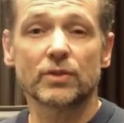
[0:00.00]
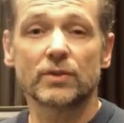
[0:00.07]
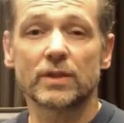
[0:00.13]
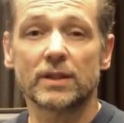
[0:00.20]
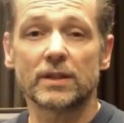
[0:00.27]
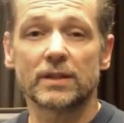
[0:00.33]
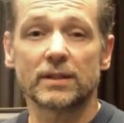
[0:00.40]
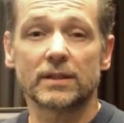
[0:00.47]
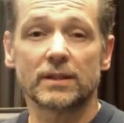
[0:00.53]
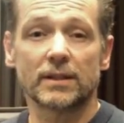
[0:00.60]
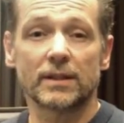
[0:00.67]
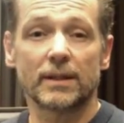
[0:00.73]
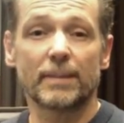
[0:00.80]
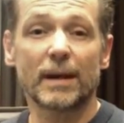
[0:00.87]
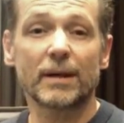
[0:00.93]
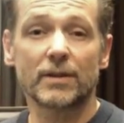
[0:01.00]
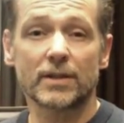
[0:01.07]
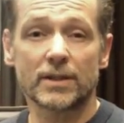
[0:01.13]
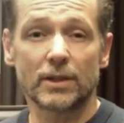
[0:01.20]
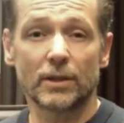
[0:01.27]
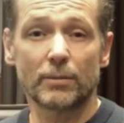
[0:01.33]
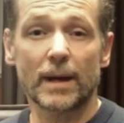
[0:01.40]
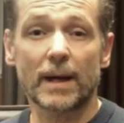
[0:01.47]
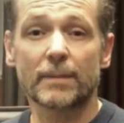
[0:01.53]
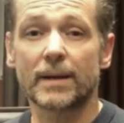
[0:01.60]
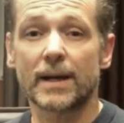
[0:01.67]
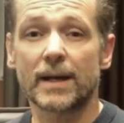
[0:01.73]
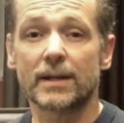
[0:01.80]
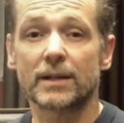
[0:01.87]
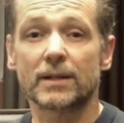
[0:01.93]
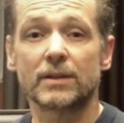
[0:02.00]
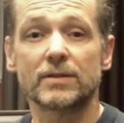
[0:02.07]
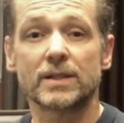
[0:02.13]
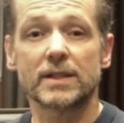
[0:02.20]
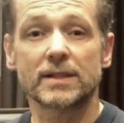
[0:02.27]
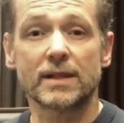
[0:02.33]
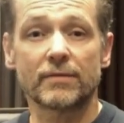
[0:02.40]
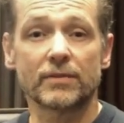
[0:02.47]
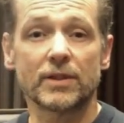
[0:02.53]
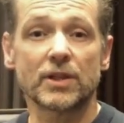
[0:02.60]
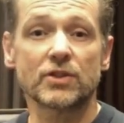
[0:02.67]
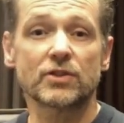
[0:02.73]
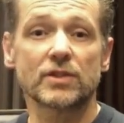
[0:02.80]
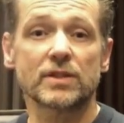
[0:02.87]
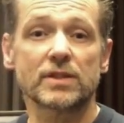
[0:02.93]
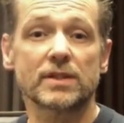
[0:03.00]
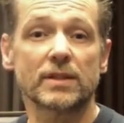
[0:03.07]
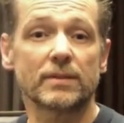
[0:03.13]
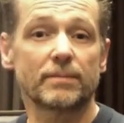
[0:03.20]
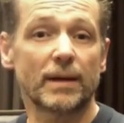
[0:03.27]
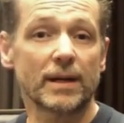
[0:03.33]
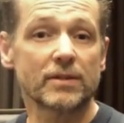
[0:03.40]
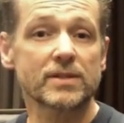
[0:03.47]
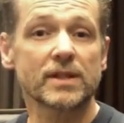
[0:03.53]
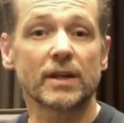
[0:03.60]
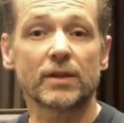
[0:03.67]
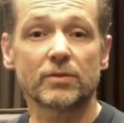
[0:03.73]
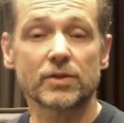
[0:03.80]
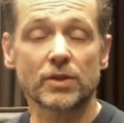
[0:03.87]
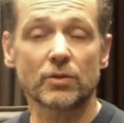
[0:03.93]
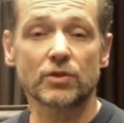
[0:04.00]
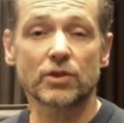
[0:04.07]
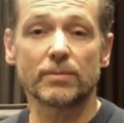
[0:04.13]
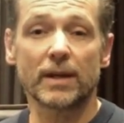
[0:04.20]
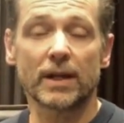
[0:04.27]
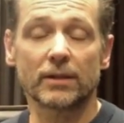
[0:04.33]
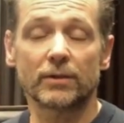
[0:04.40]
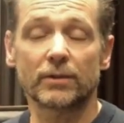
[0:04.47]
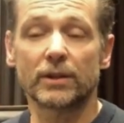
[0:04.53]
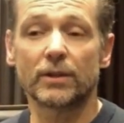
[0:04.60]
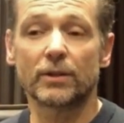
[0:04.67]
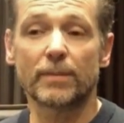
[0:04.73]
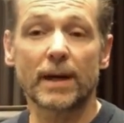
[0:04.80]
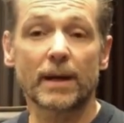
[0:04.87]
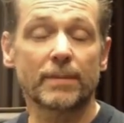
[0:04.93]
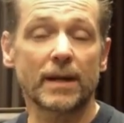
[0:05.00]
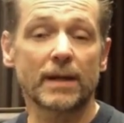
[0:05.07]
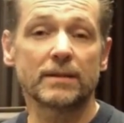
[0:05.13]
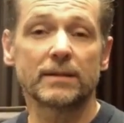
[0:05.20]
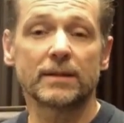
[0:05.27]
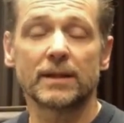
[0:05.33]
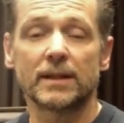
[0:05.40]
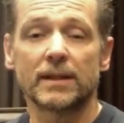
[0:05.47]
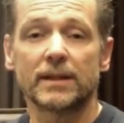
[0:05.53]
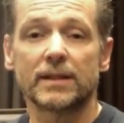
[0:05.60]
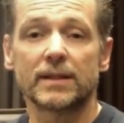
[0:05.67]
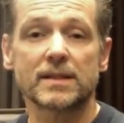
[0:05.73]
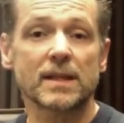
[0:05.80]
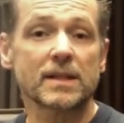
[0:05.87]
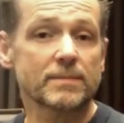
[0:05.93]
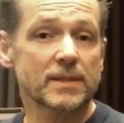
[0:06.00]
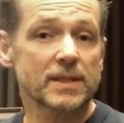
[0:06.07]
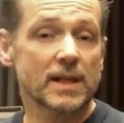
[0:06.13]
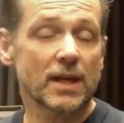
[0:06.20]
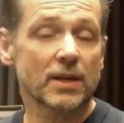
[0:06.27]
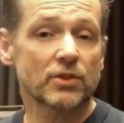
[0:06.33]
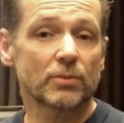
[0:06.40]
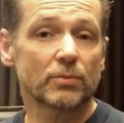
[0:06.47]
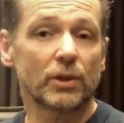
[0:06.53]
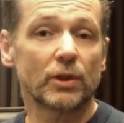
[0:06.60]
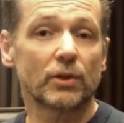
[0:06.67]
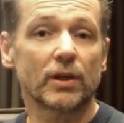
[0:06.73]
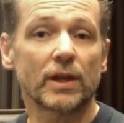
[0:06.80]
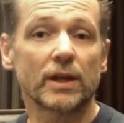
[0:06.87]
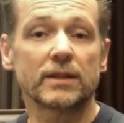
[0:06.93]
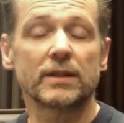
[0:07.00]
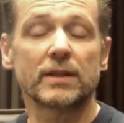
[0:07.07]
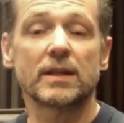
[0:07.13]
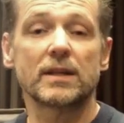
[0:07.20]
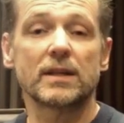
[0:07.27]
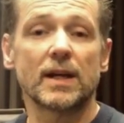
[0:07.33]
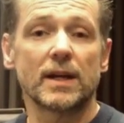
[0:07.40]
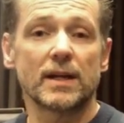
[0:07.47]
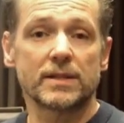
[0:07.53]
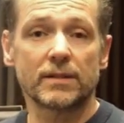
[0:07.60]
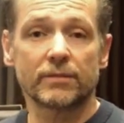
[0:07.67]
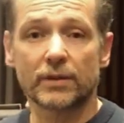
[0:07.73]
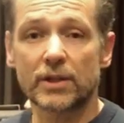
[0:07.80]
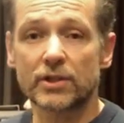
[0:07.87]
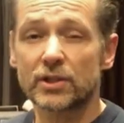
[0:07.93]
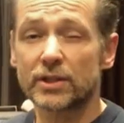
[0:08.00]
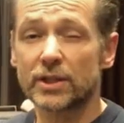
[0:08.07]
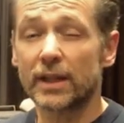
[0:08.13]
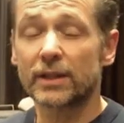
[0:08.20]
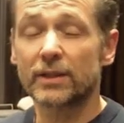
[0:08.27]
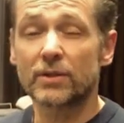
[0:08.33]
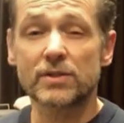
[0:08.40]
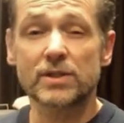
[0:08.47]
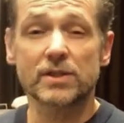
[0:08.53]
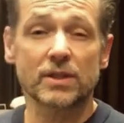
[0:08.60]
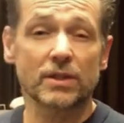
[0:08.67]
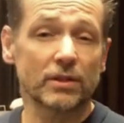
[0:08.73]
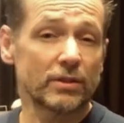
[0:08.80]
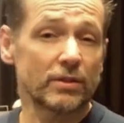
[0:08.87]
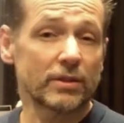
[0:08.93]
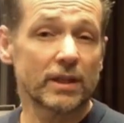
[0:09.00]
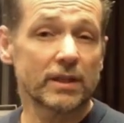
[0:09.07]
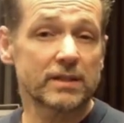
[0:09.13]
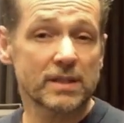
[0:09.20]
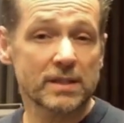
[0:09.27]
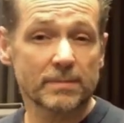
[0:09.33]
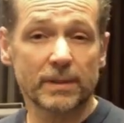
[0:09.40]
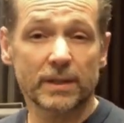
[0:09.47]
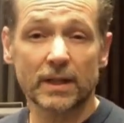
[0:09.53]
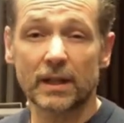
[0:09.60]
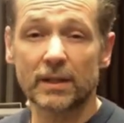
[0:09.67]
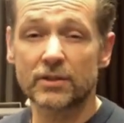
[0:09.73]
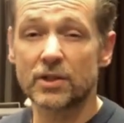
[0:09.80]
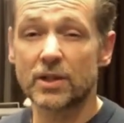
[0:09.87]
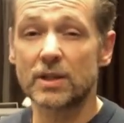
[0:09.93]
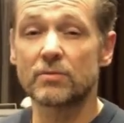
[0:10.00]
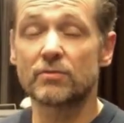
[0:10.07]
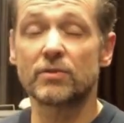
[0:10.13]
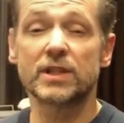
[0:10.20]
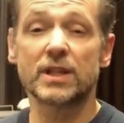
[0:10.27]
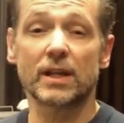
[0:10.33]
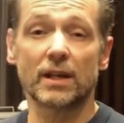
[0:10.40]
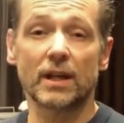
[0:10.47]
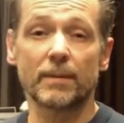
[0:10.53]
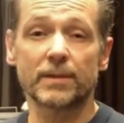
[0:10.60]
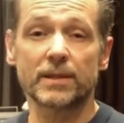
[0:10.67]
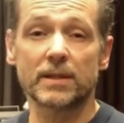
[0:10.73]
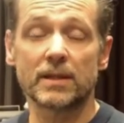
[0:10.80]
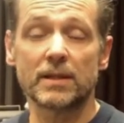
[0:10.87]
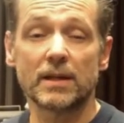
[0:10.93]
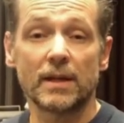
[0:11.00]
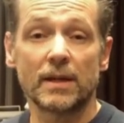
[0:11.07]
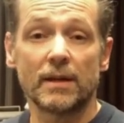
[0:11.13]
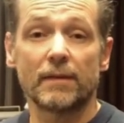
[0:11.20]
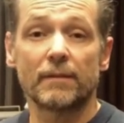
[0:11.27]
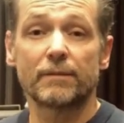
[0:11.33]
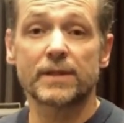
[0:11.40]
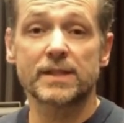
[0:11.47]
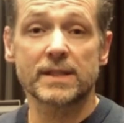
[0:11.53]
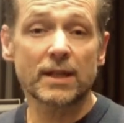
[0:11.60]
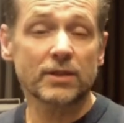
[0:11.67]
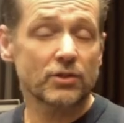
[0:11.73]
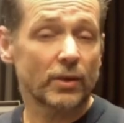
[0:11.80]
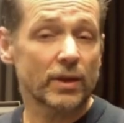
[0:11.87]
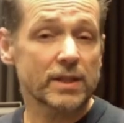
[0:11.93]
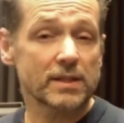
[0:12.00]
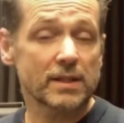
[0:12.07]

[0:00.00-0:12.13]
to the background in low back pain, including definitions, biopsychosocial model in low back pain. The assessment section will look at the differential diagnosis, including disc pathology, radiculopathy, facet joint